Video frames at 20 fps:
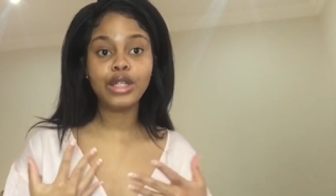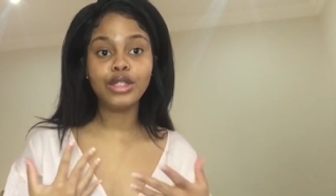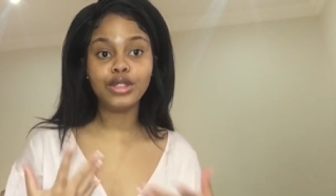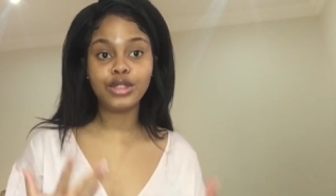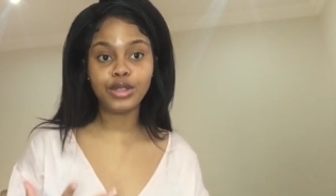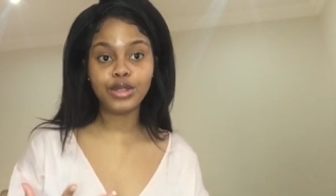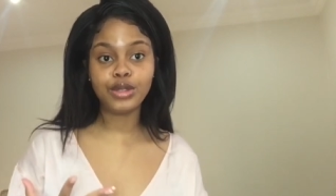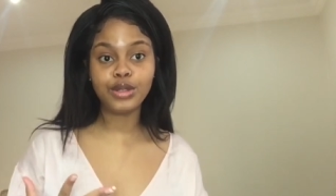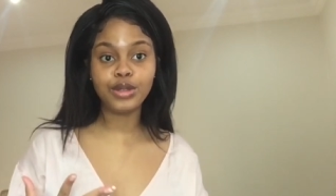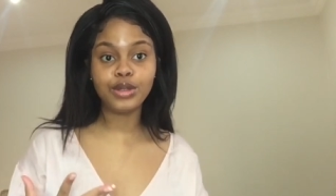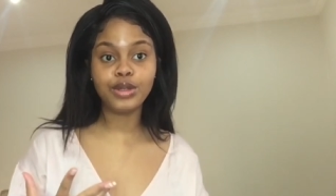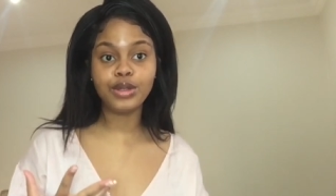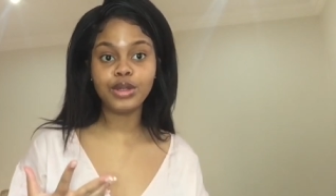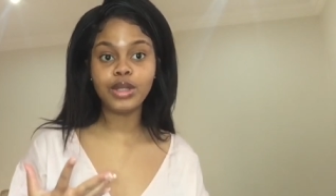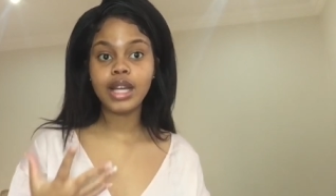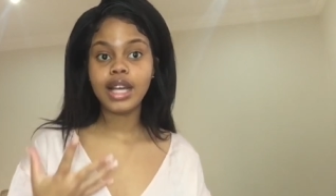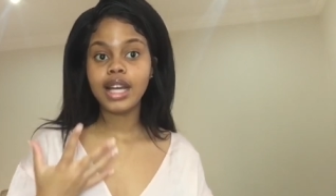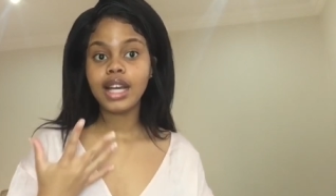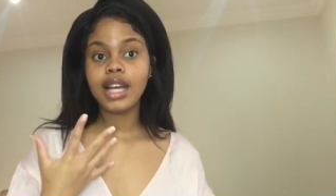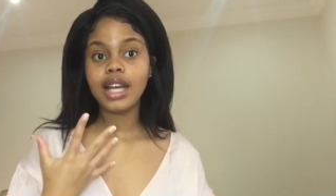do.
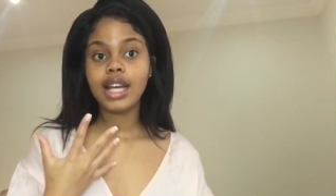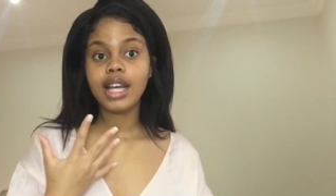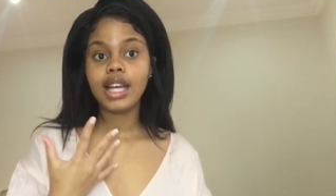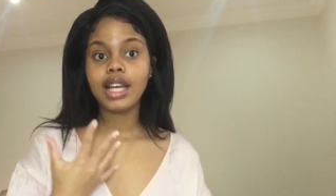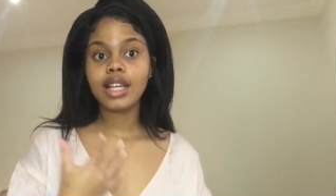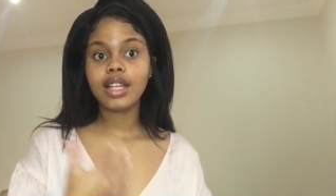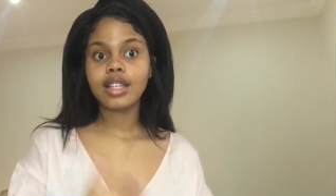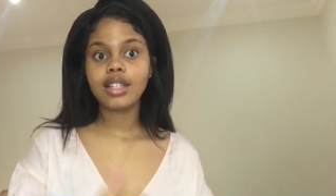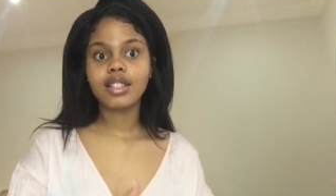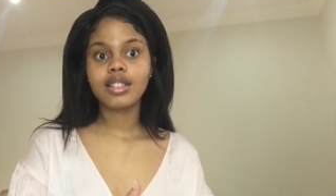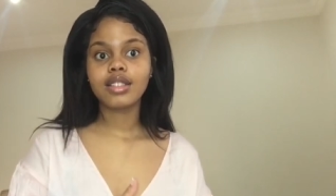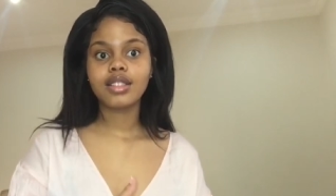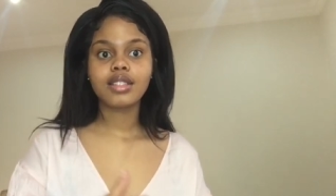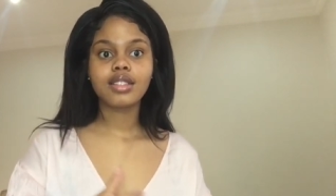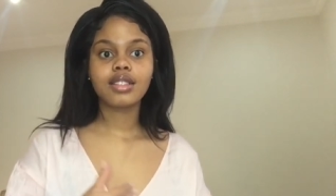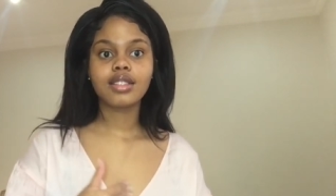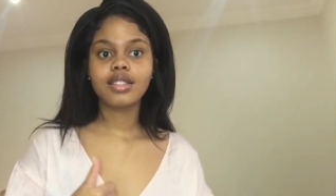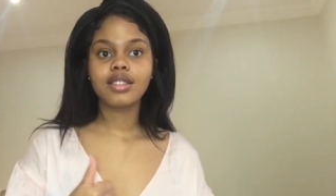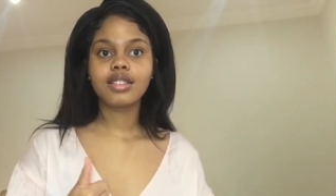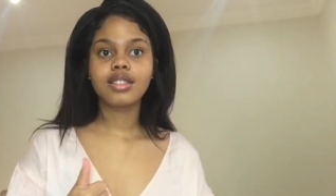
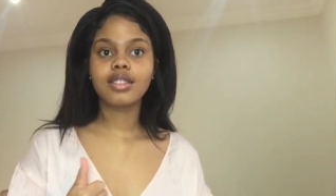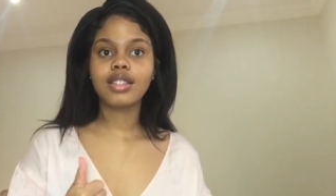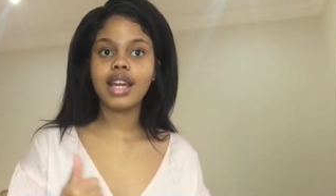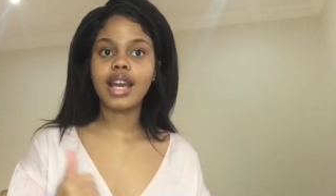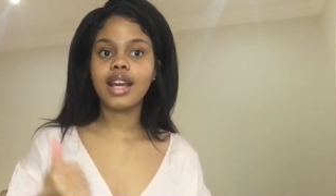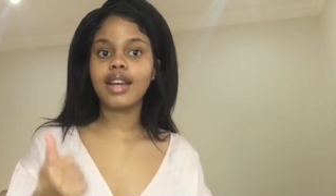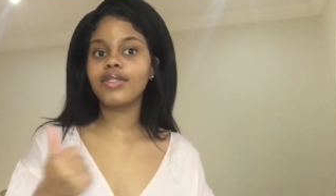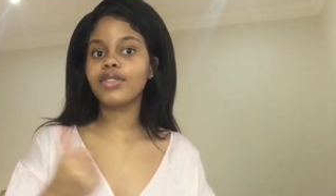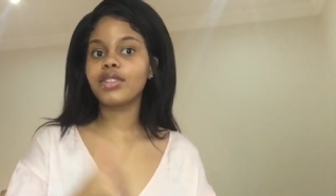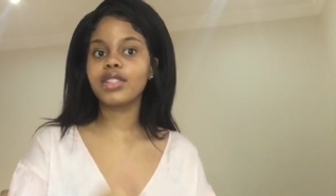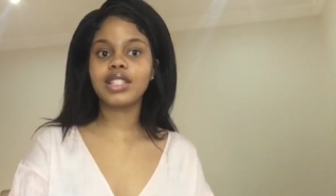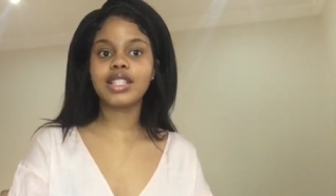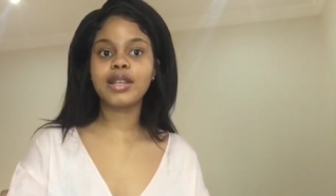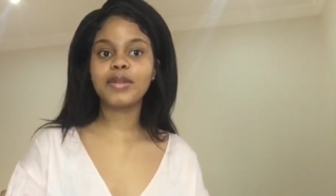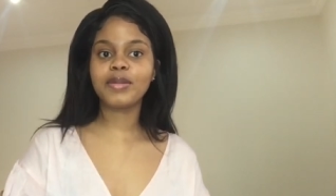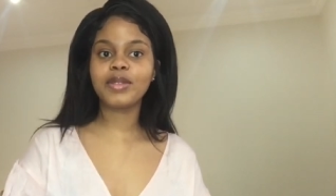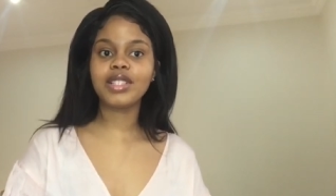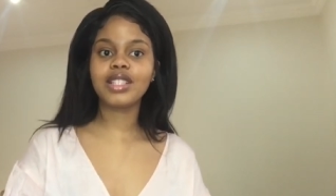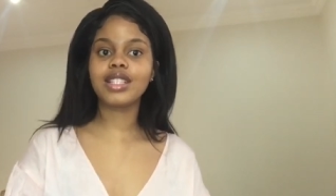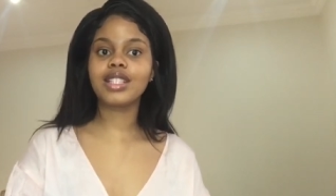Yeah, for the
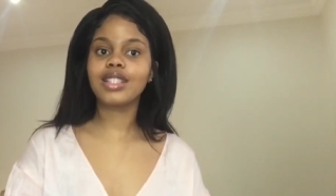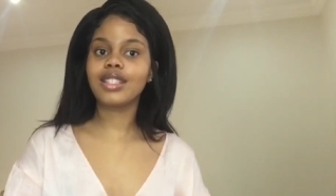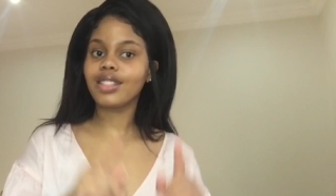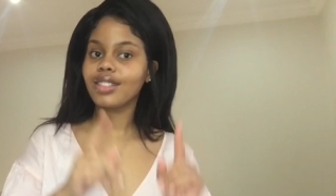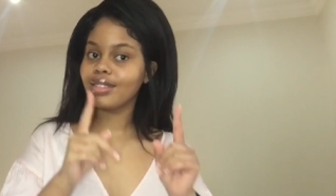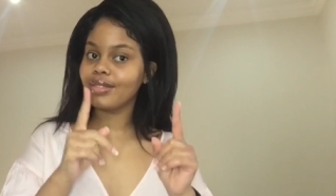same reasons.